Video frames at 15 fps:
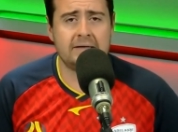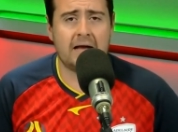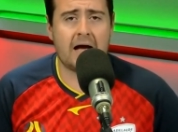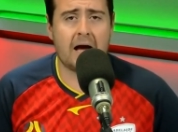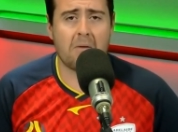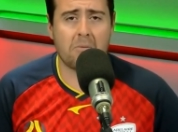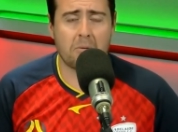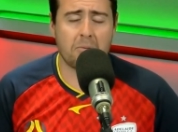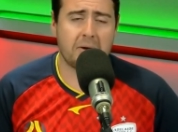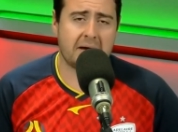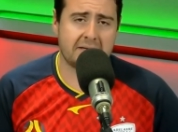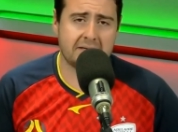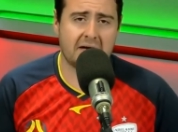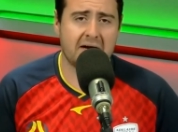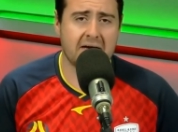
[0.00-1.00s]
Uh, were we
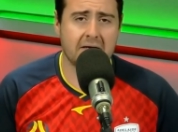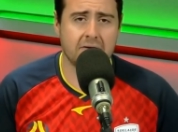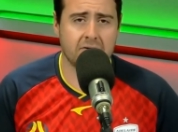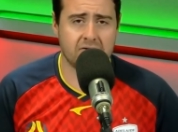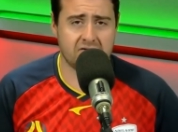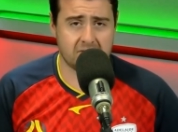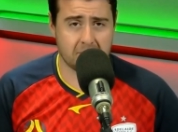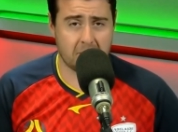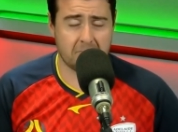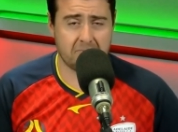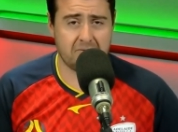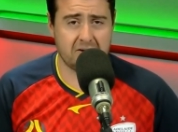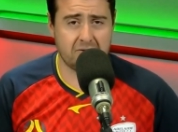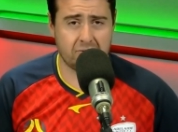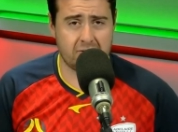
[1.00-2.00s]
unlucky to lose to Melbourne
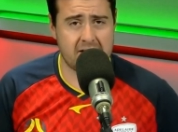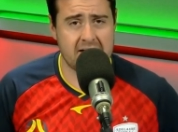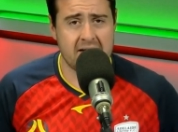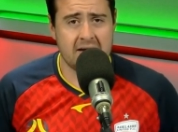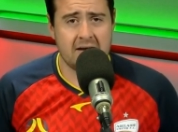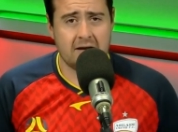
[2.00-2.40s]
Victory?